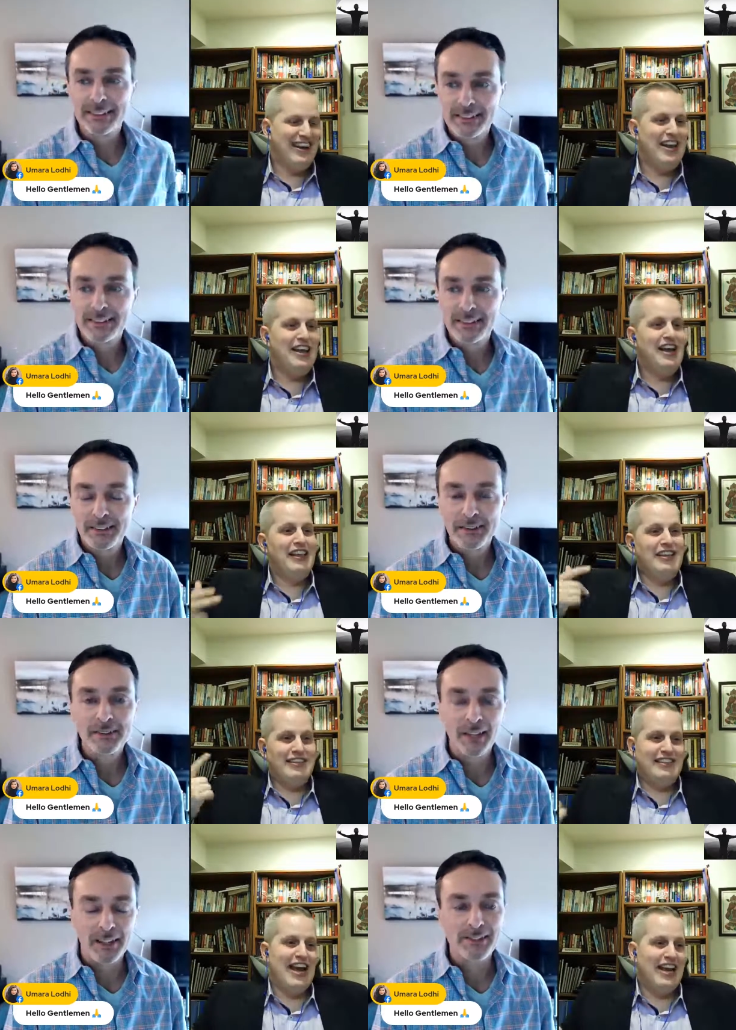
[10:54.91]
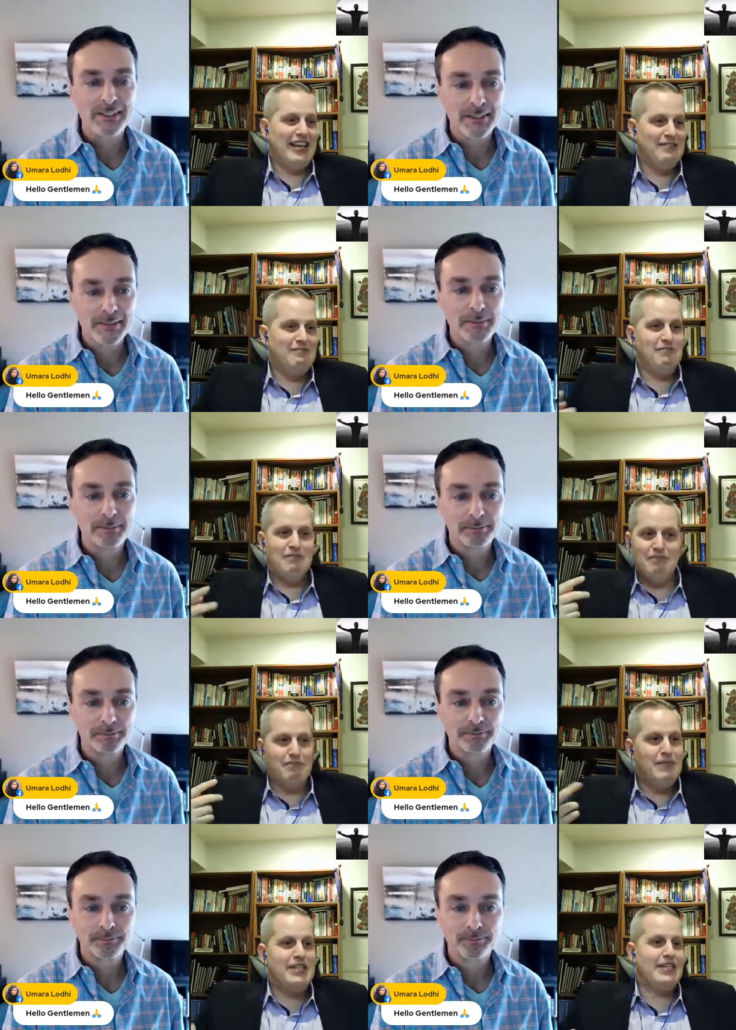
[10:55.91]
Speaker 1: Right? The yes. second
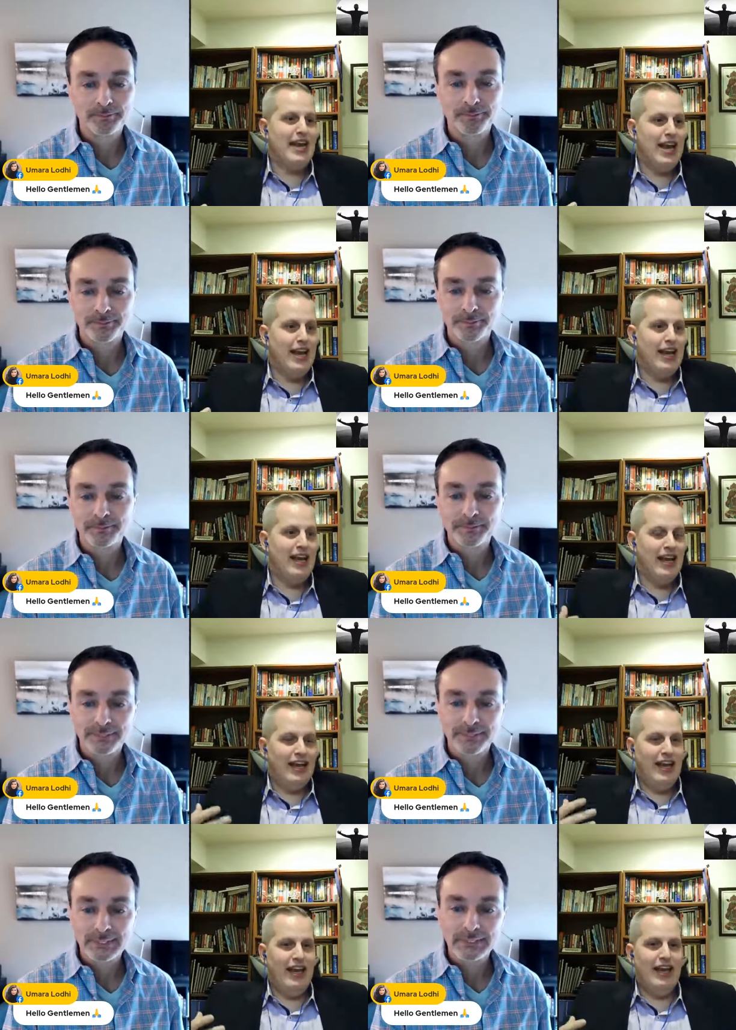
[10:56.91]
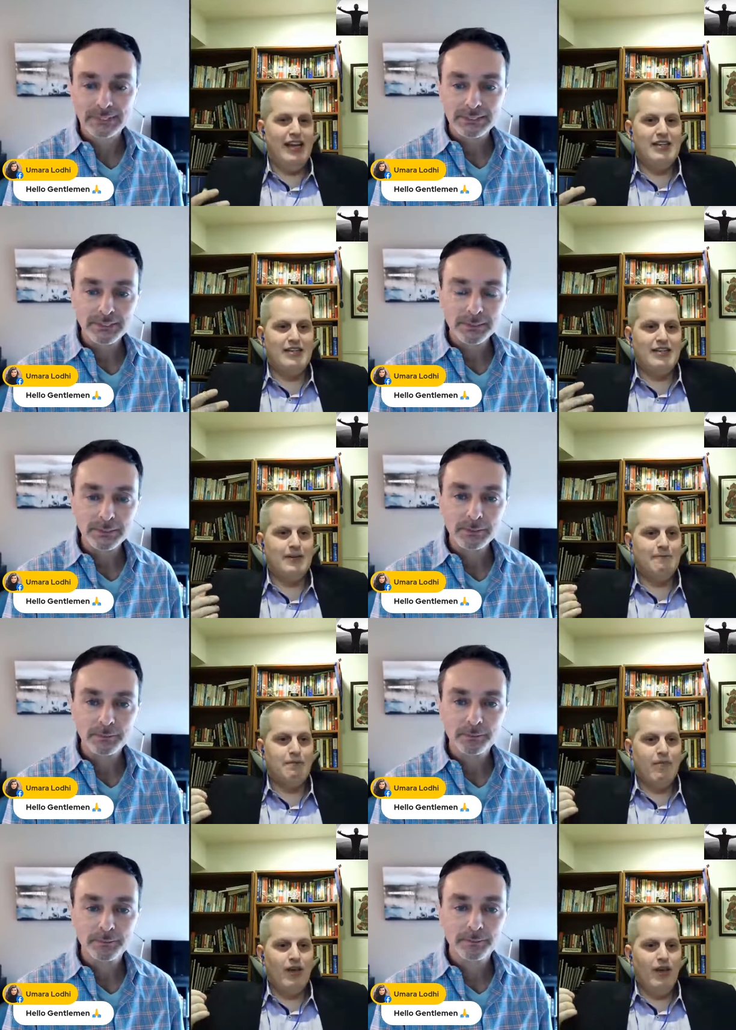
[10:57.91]
mistake is
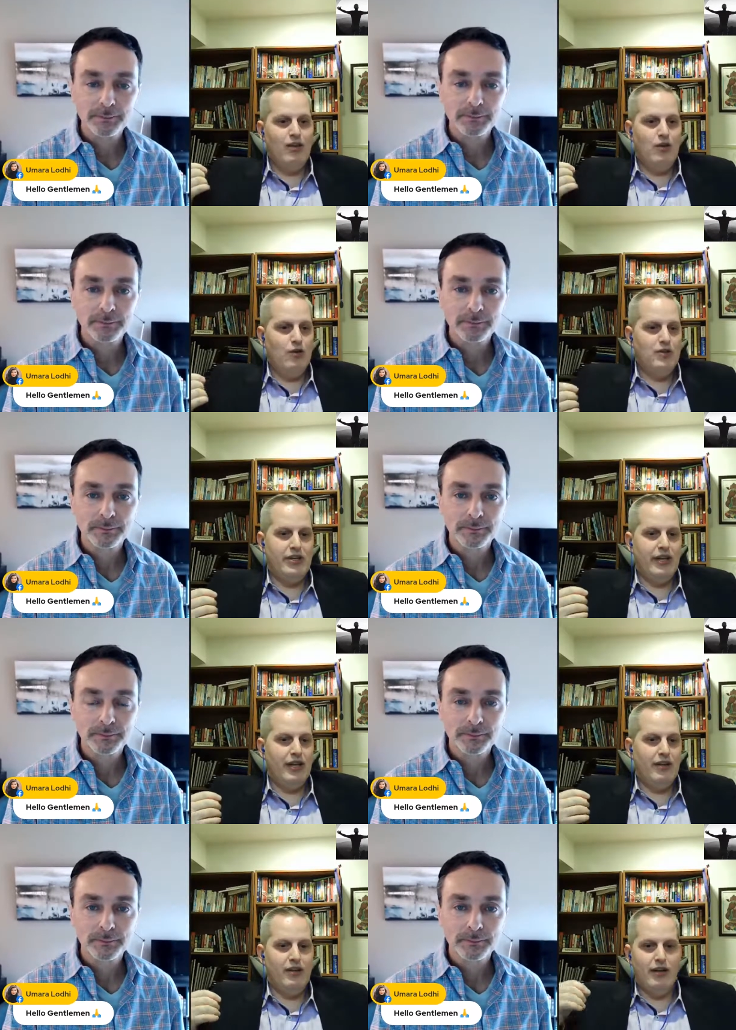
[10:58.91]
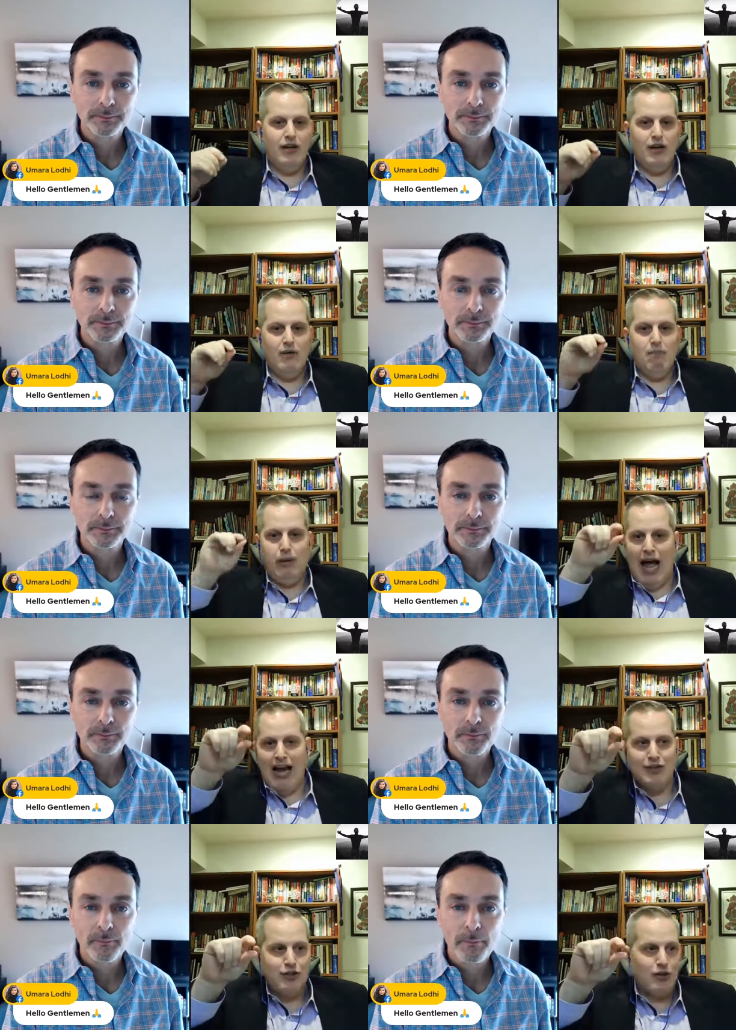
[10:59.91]
using the
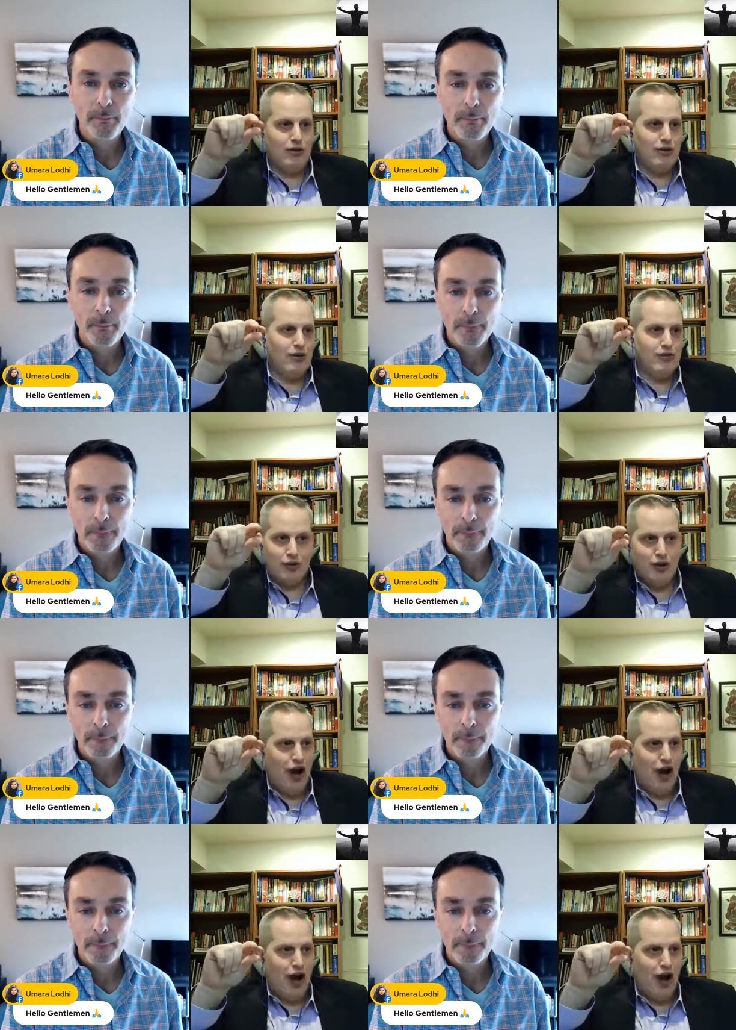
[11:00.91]
black circles or